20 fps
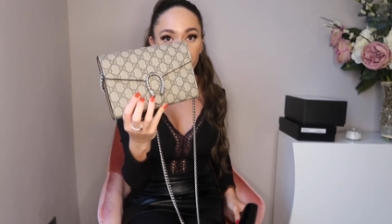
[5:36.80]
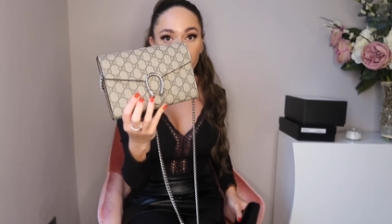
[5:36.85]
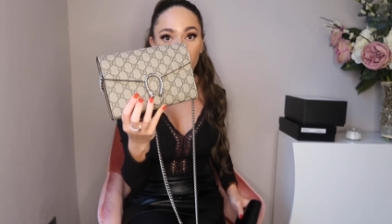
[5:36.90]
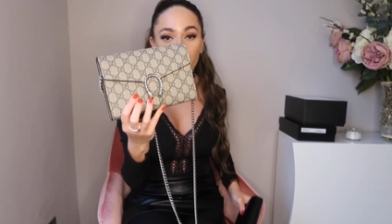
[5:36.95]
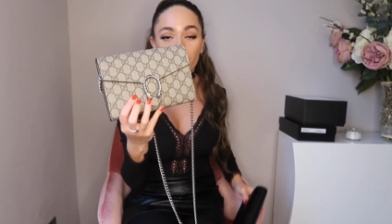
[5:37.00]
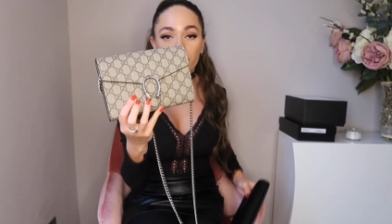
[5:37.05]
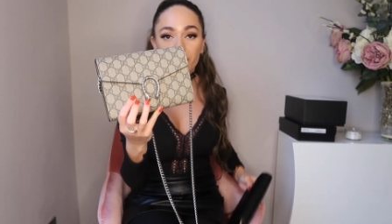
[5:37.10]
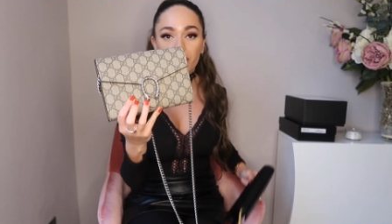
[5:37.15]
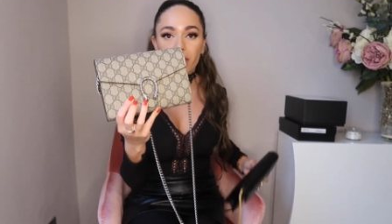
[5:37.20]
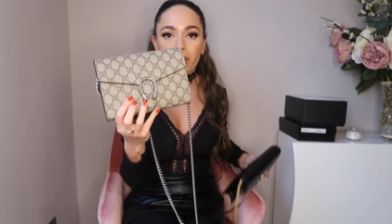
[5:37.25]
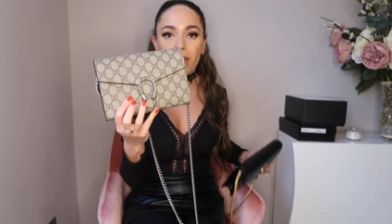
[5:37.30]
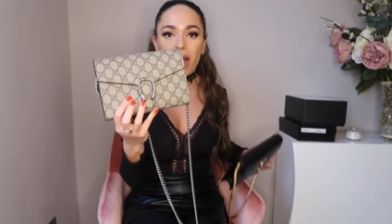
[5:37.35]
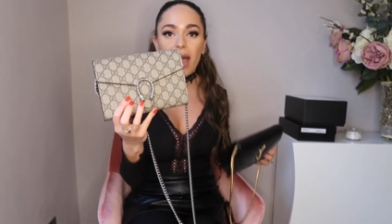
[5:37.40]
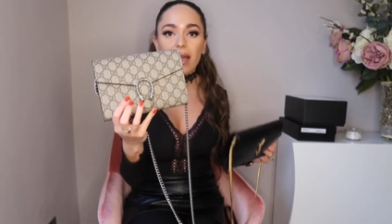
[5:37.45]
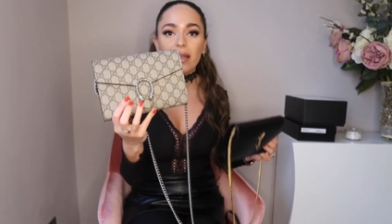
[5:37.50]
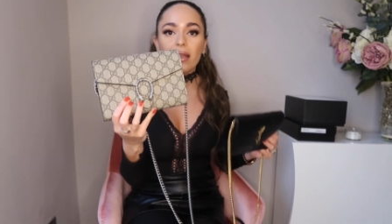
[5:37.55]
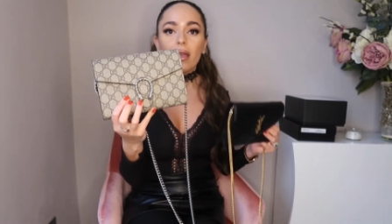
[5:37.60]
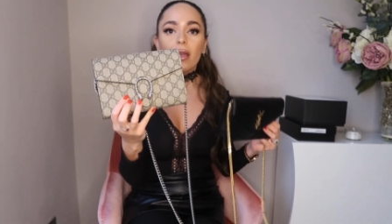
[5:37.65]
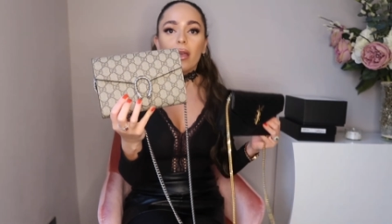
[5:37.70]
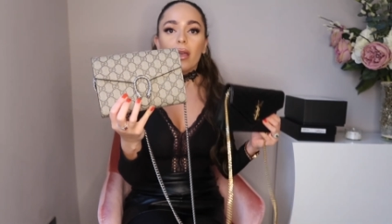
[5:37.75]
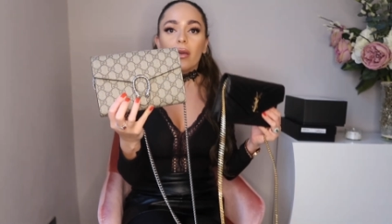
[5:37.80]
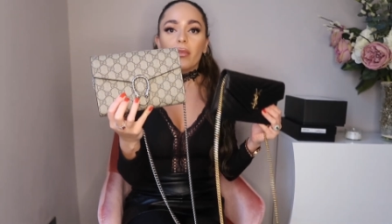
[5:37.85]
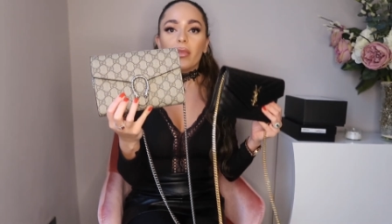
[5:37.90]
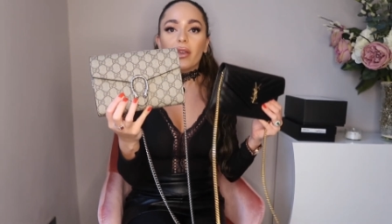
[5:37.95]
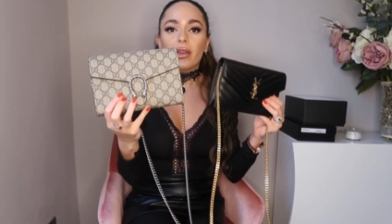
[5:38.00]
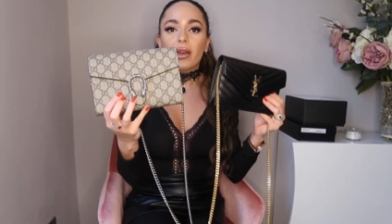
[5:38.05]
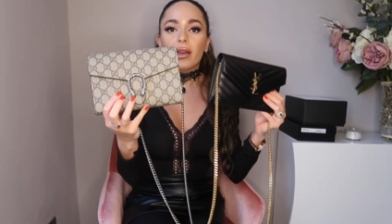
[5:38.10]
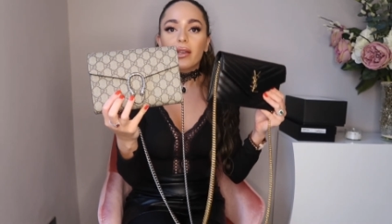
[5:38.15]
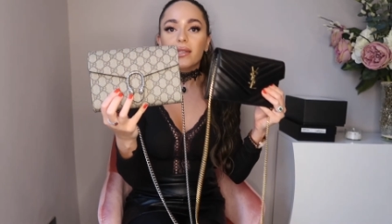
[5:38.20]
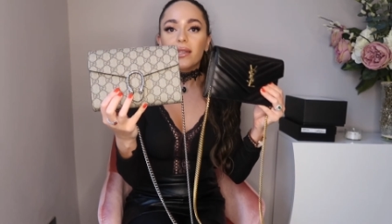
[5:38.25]
Gucci bag,
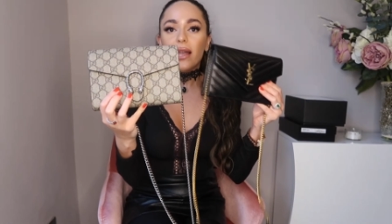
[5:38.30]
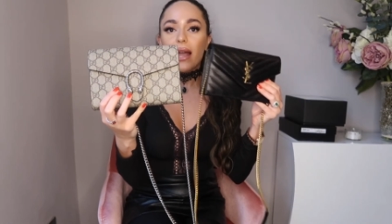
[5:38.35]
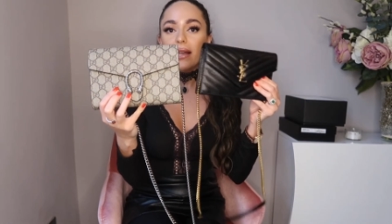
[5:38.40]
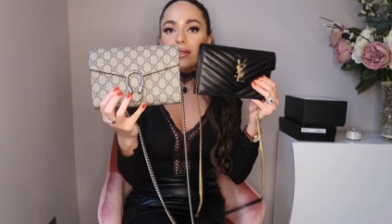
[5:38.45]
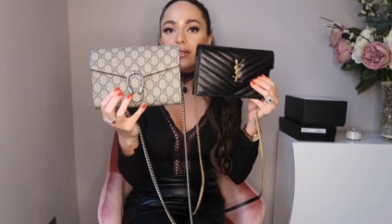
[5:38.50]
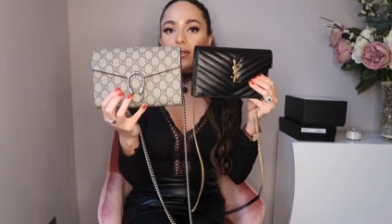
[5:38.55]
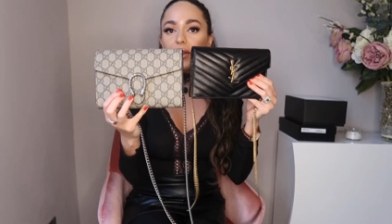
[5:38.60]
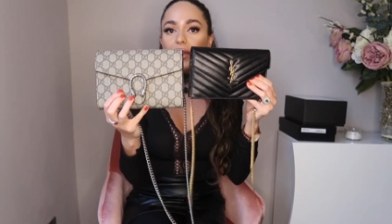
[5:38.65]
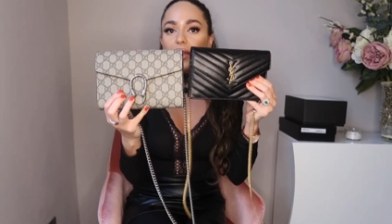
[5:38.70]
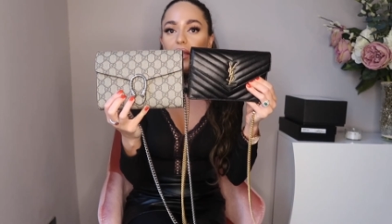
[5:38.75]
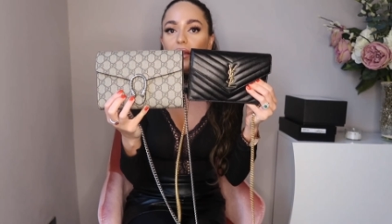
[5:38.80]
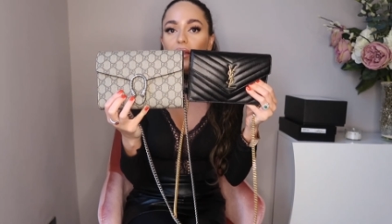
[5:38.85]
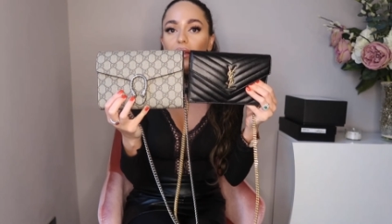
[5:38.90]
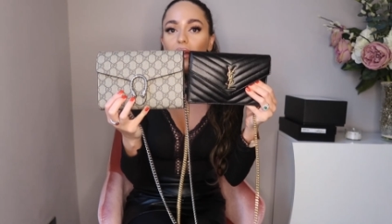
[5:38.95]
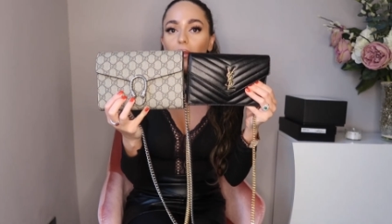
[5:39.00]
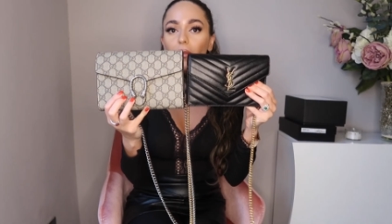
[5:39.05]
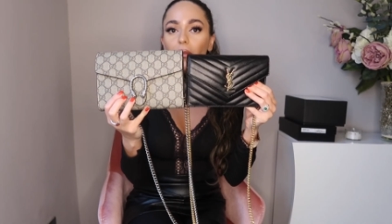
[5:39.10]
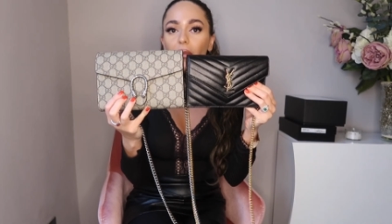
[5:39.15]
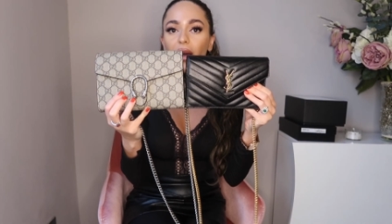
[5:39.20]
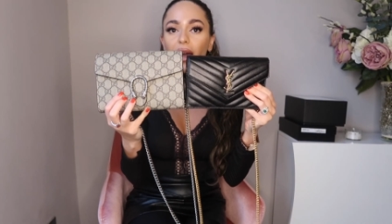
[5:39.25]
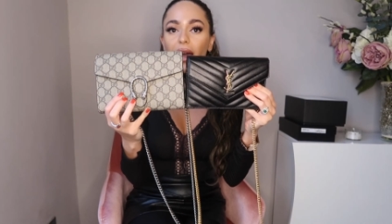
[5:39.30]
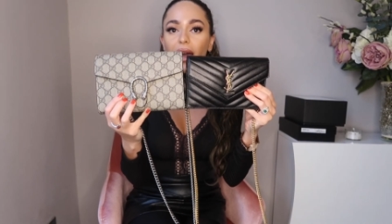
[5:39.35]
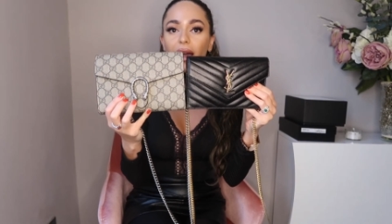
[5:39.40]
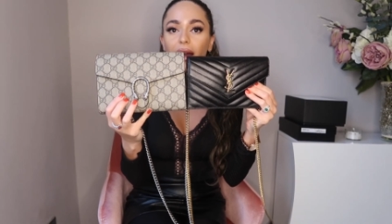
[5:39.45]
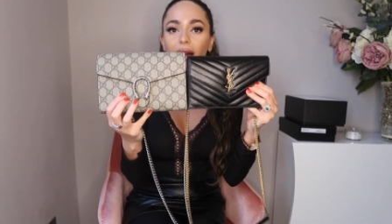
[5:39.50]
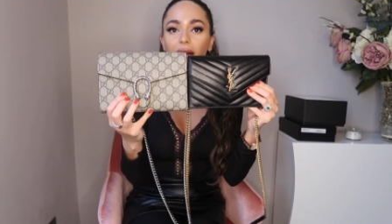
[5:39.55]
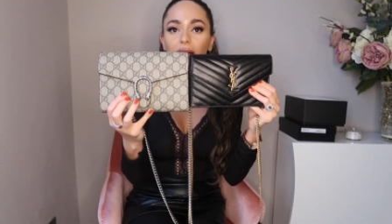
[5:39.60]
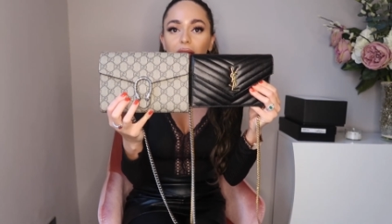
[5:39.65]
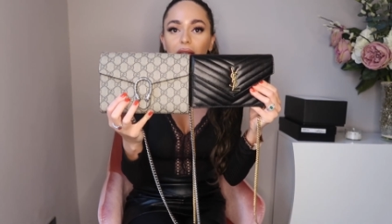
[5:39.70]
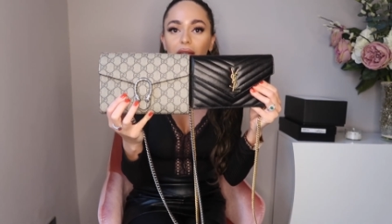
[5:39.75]
because as you can
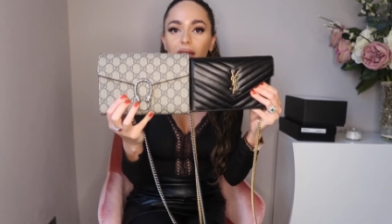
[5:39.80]
compare